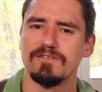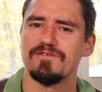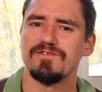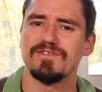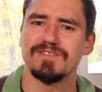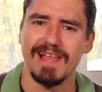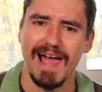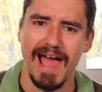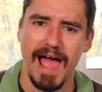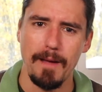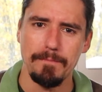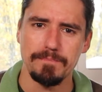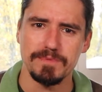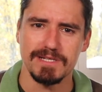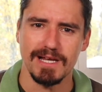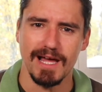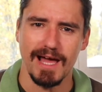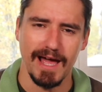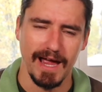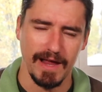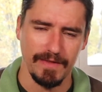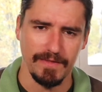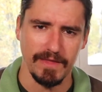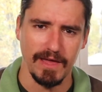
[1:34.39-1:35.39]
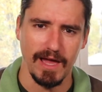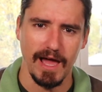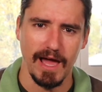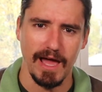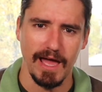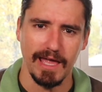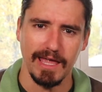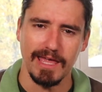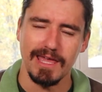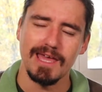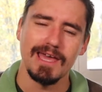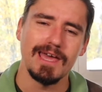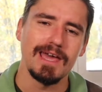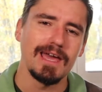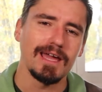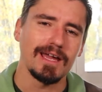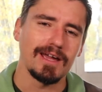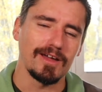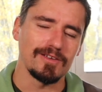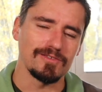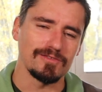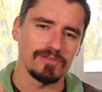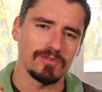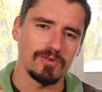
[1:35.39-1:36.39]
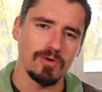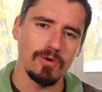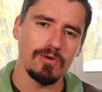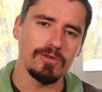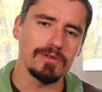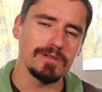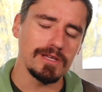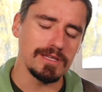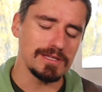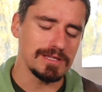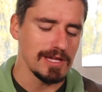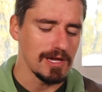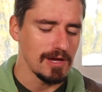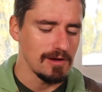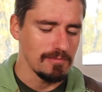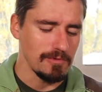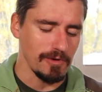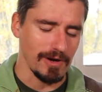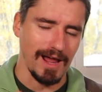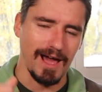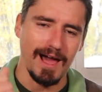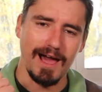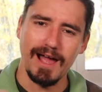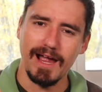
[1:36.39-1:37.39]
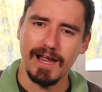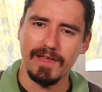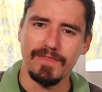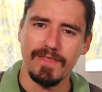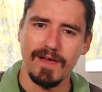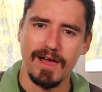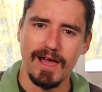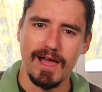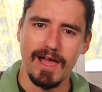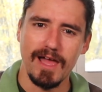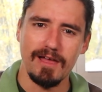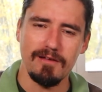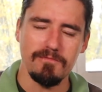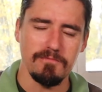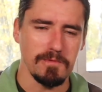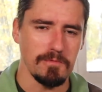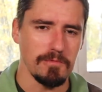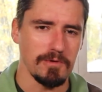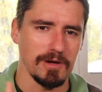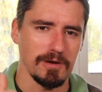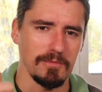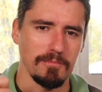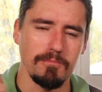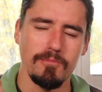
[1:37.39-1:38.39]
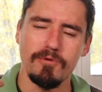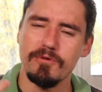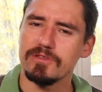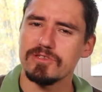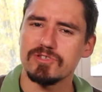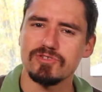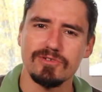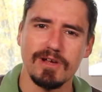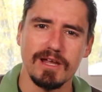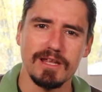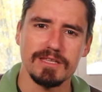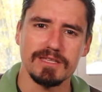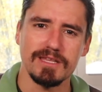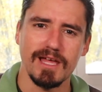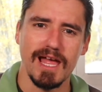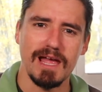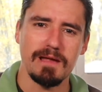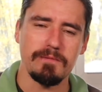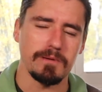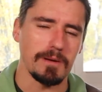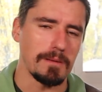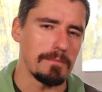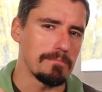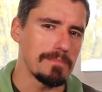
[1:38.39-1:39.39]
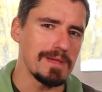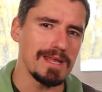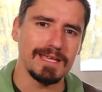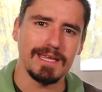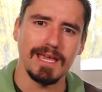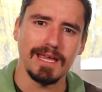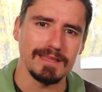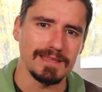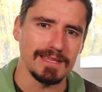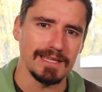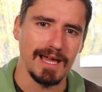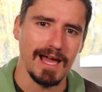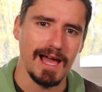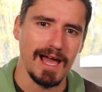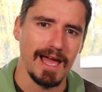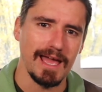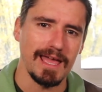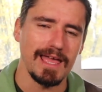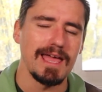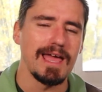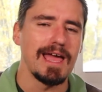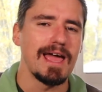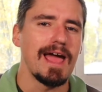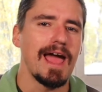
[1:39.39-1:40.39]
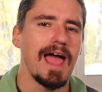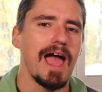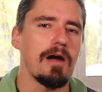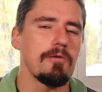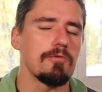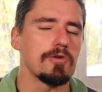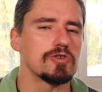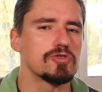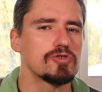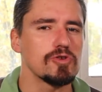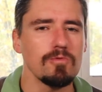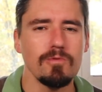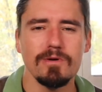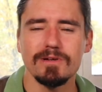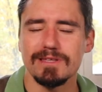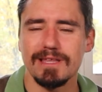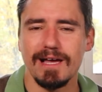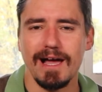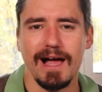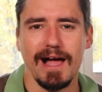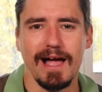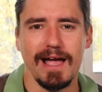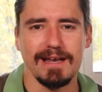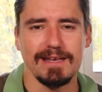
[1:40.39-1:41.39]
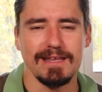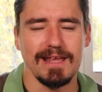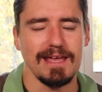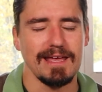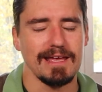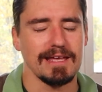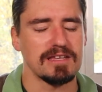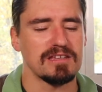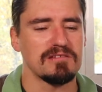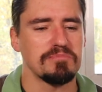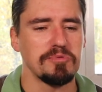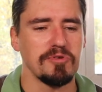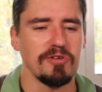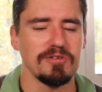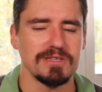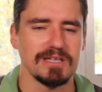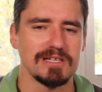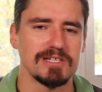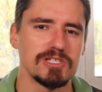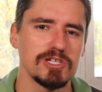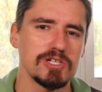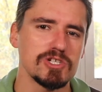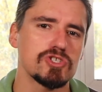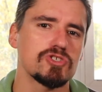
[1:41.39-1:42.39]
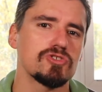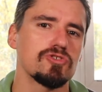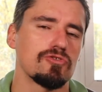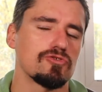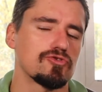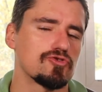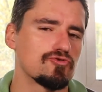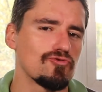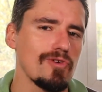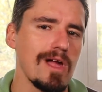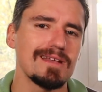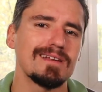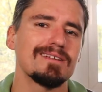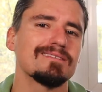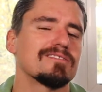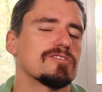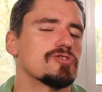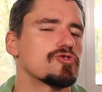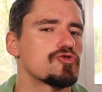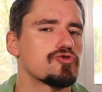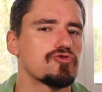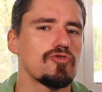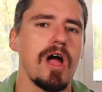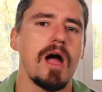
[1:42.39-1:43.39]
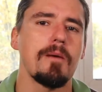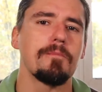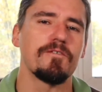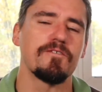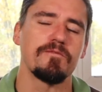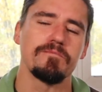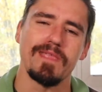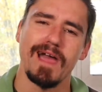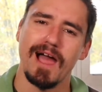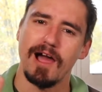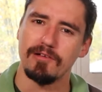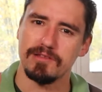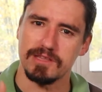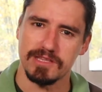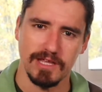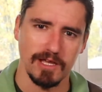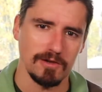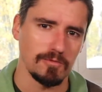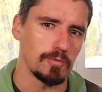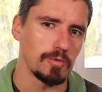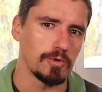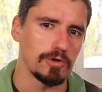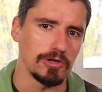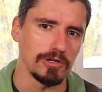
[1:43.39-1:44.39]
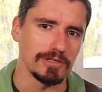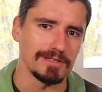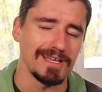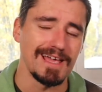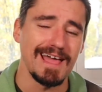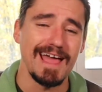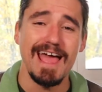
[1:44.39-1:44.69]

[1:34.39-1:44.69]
flap to hide the eye. Because the goal is, we want to hide the eye, we want to moisturize the eye, we want to medicate the eye, and we don't want the eye to experience additional dryness and trauma from the outside world.